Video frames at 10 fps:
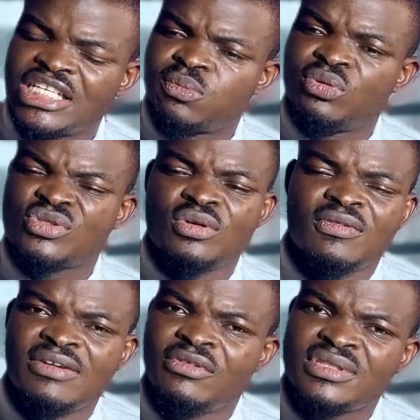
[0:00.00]
exposed to
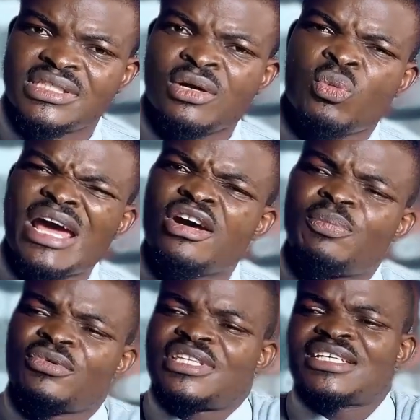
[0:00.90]
over voltage. Why not
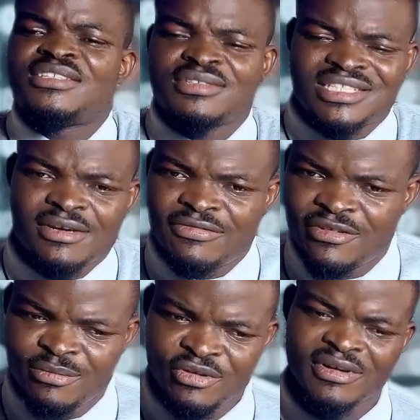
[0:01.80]
protect yourself
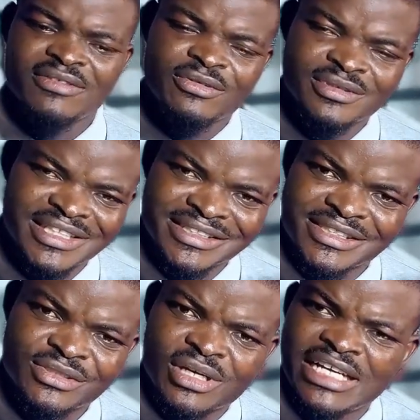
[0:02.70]
from over voltage?
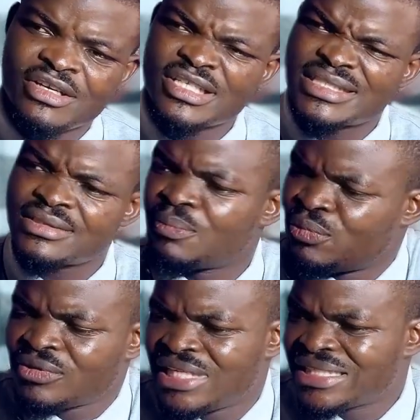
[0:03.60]
You can just
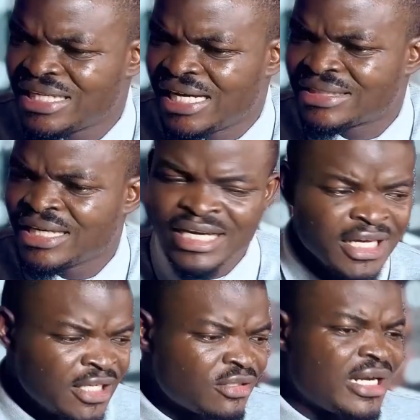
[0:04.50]
protect that
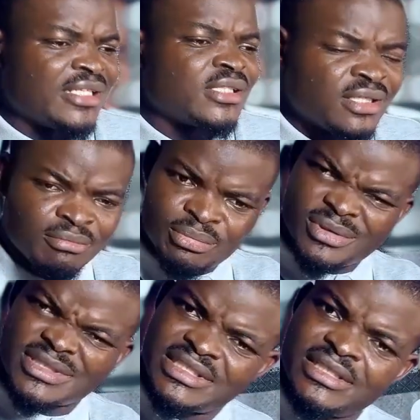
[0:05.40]
so that
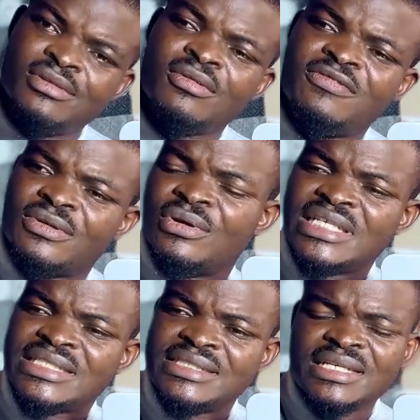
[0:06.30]
both the low
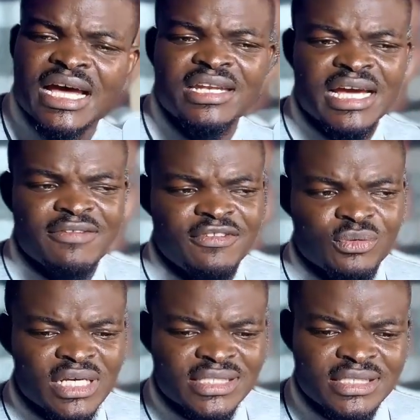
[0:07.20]
frequency and the high
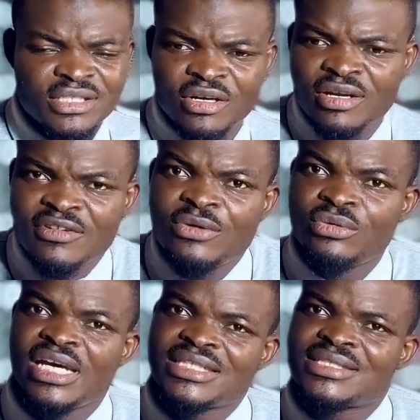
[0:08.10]
frequency, none of them will
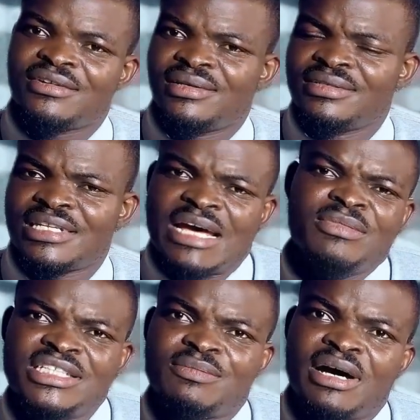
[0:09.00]
get
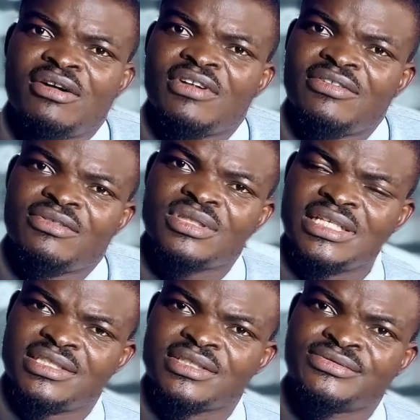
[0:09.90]
damaged by over
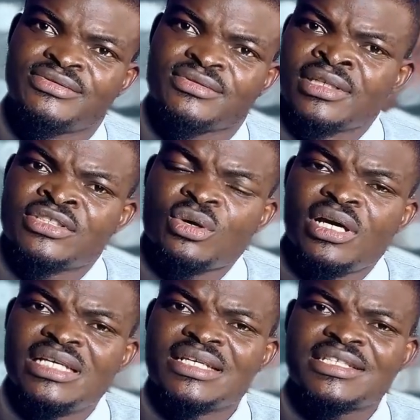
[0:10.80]
voltage. So
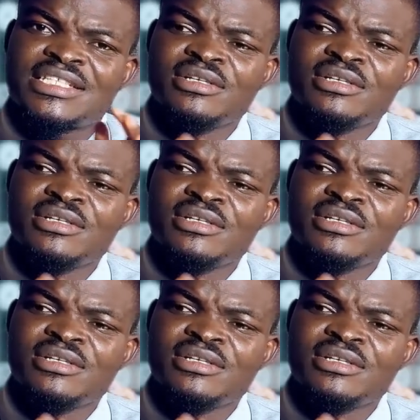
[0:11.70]
it's as